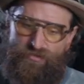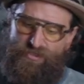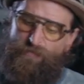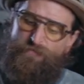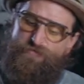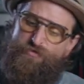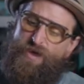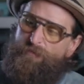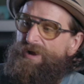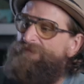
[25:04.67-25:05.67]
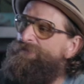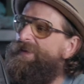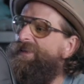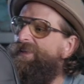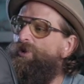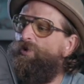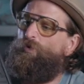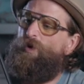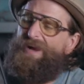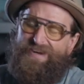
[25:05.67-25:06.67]
some of you that might be a little
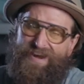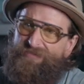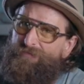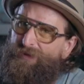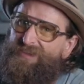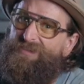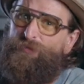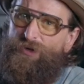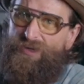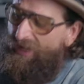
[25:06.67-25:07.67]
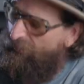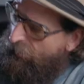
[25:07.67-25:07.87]
weight heavy, but that's a pretty dang